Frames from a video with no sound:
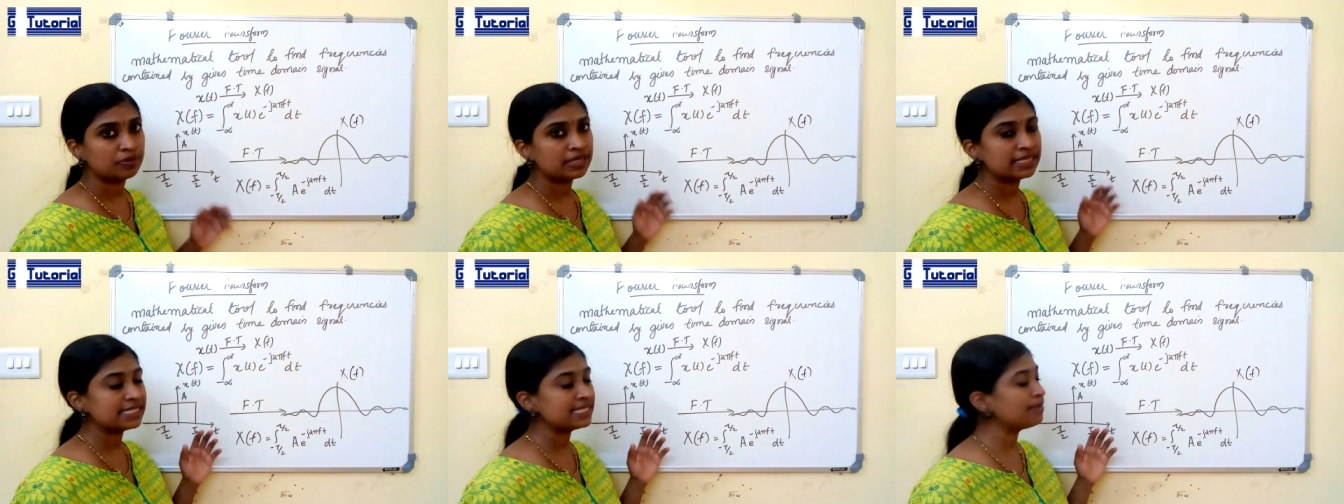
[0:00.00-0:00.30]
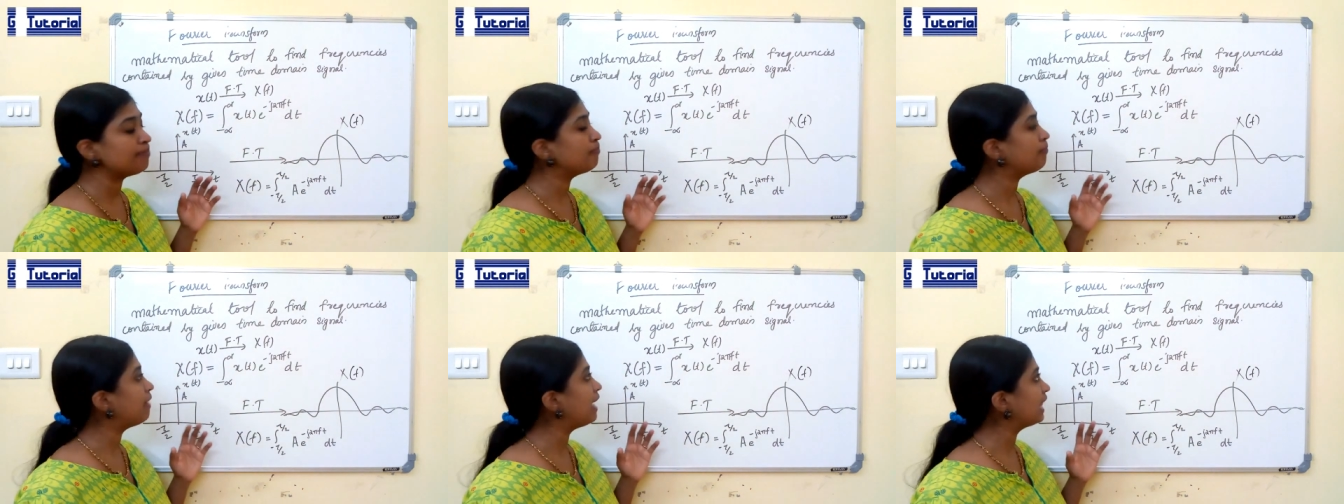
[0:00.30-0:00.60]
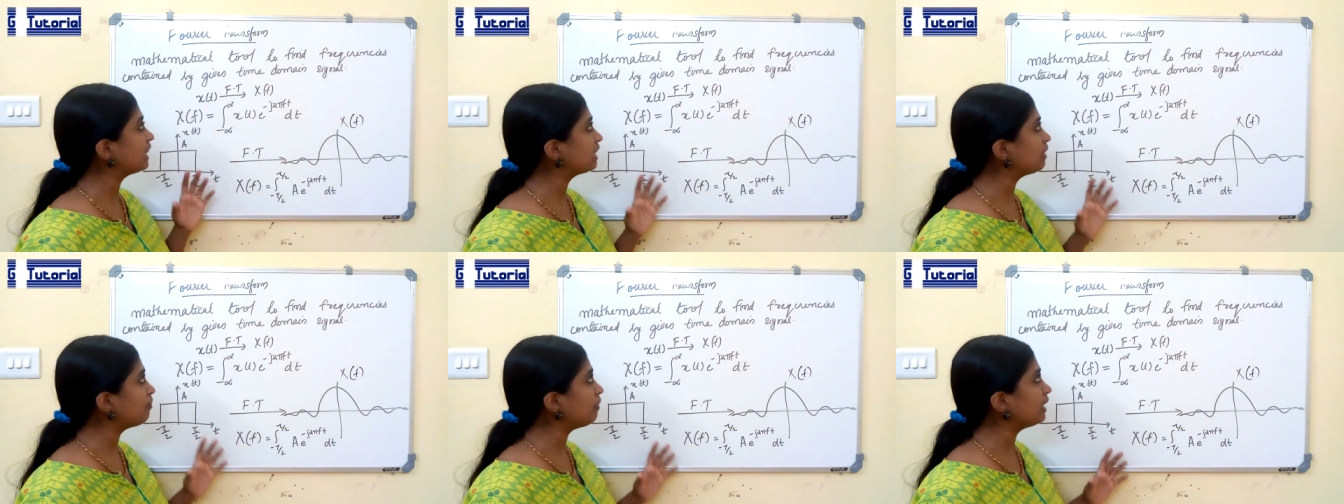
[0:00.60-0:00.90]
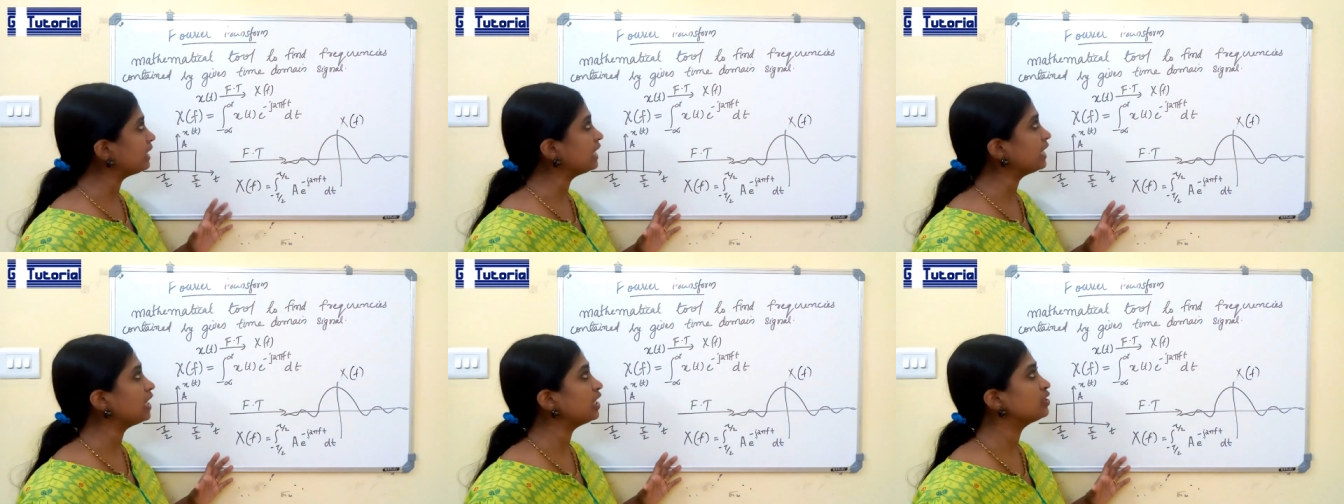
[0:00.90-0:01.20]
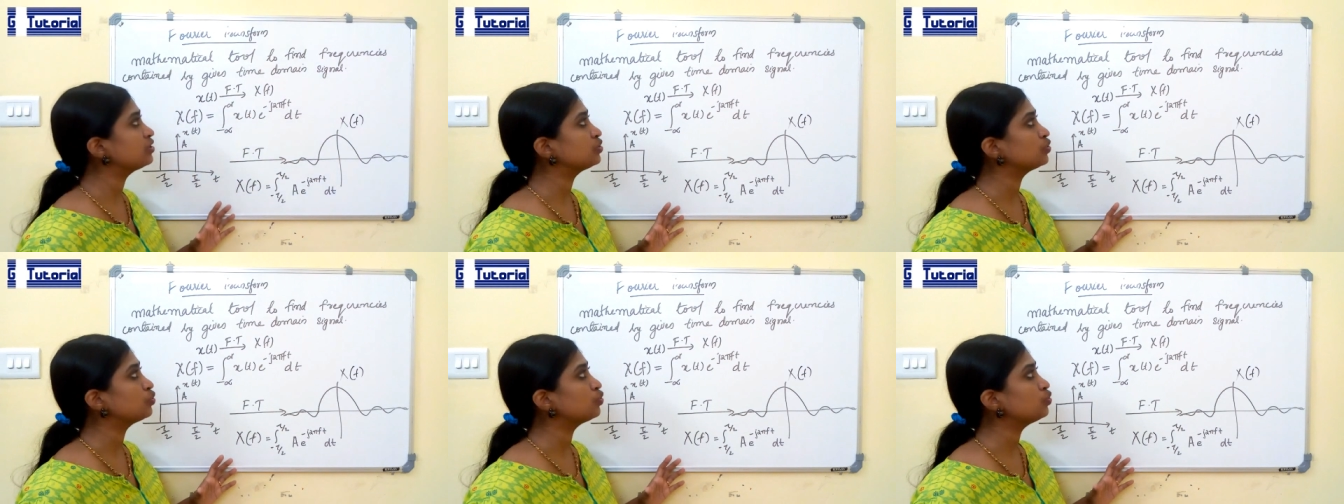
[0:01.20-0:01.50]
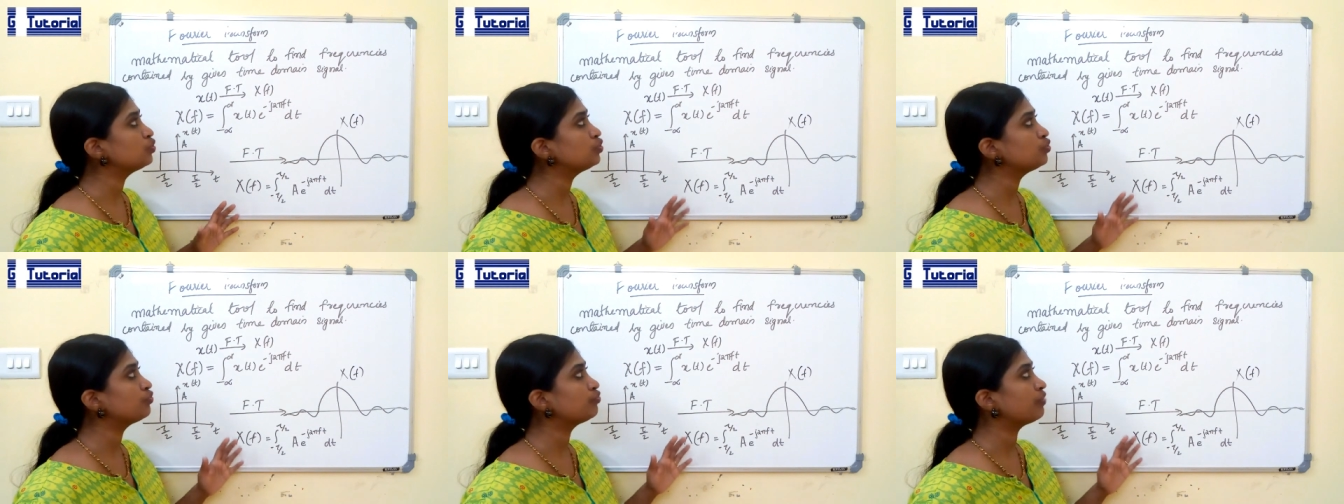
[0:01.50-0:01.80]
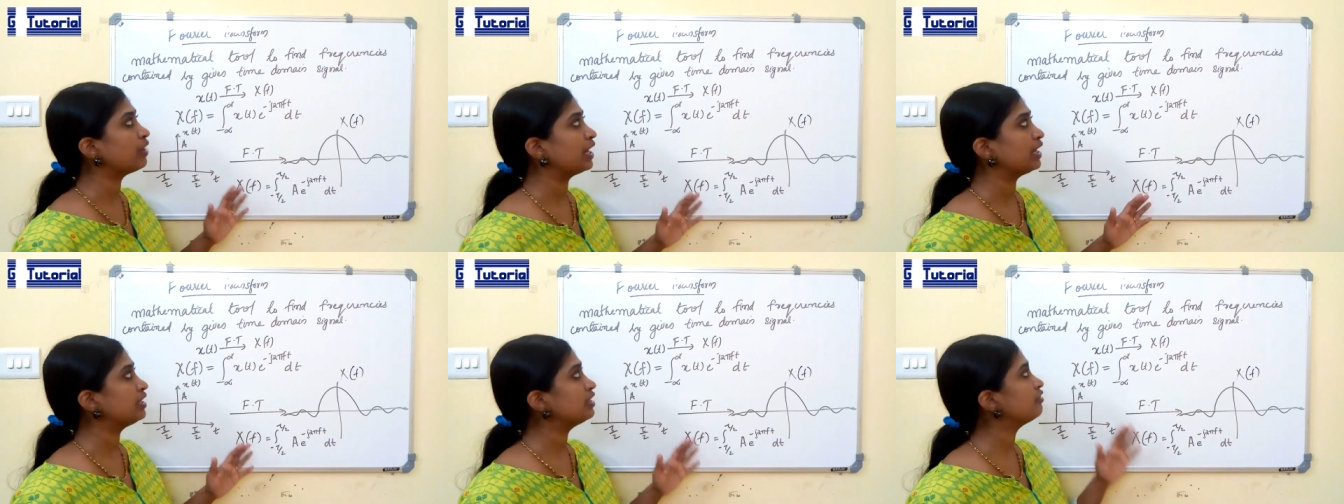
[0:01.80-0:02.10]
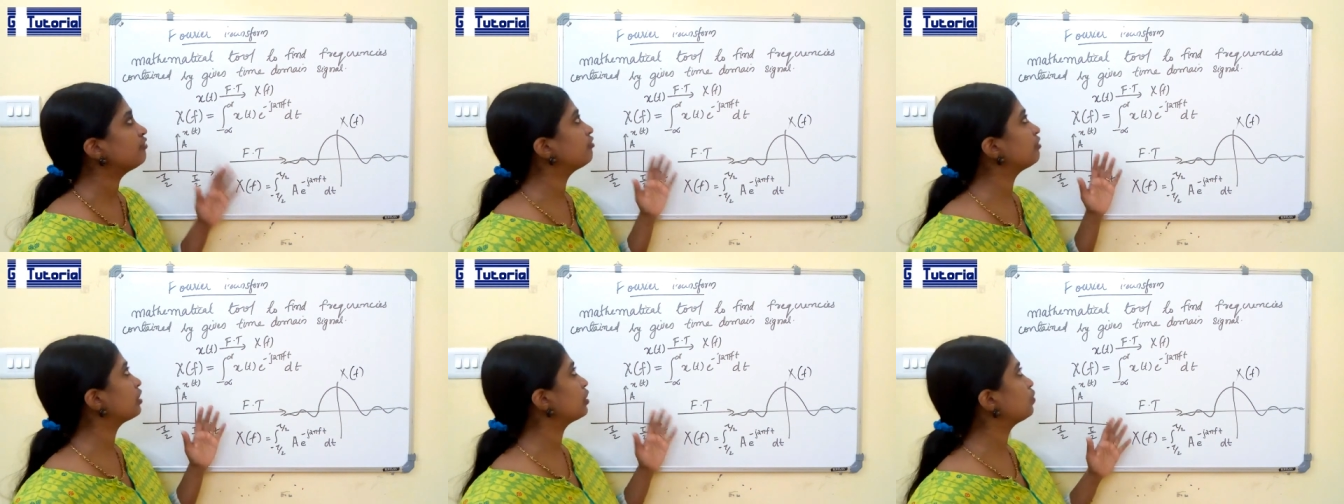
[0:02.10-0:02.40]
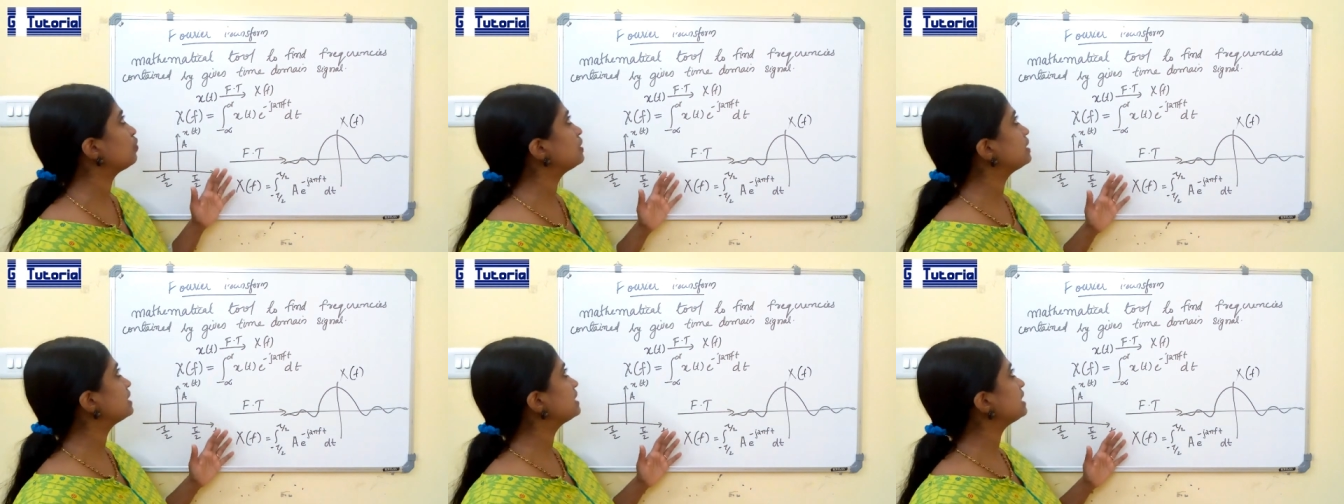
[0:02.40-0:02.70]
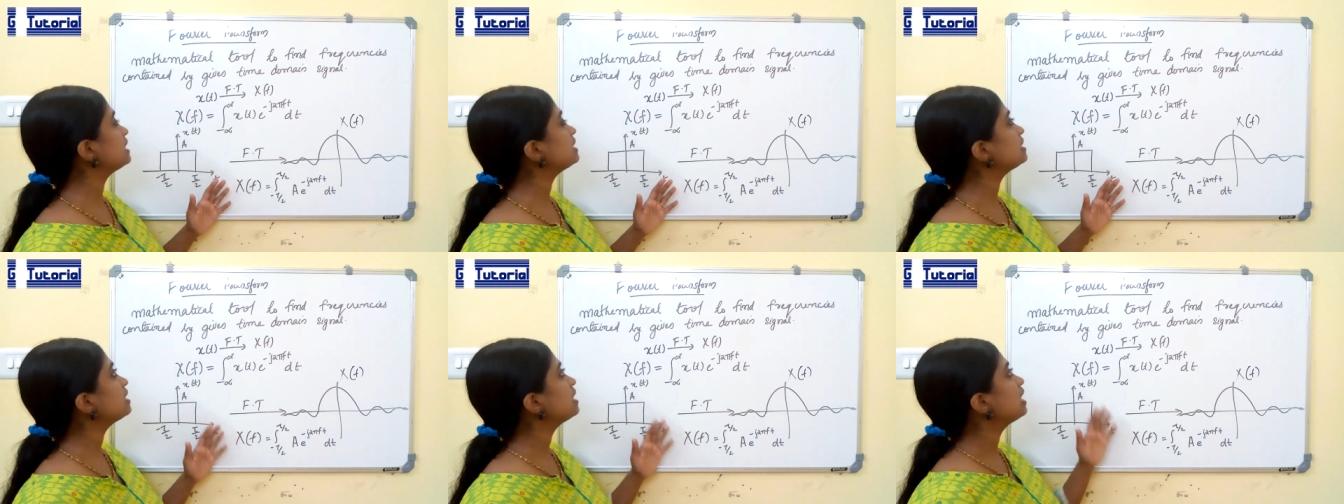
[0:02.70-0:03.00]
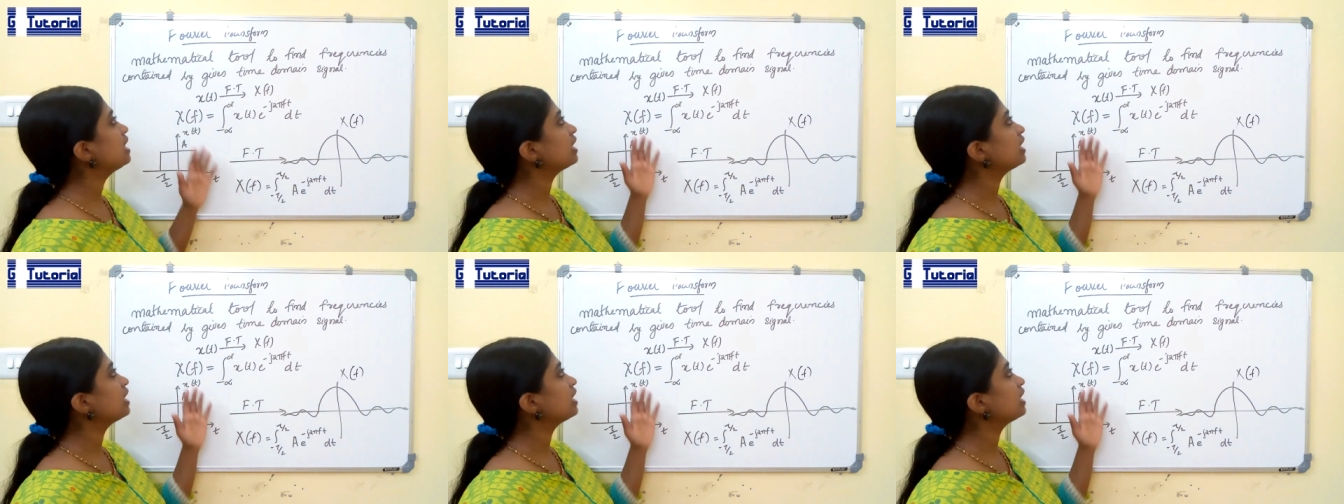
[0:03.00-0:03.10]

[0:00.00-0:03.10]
It is a mathematical tool to find the frequencies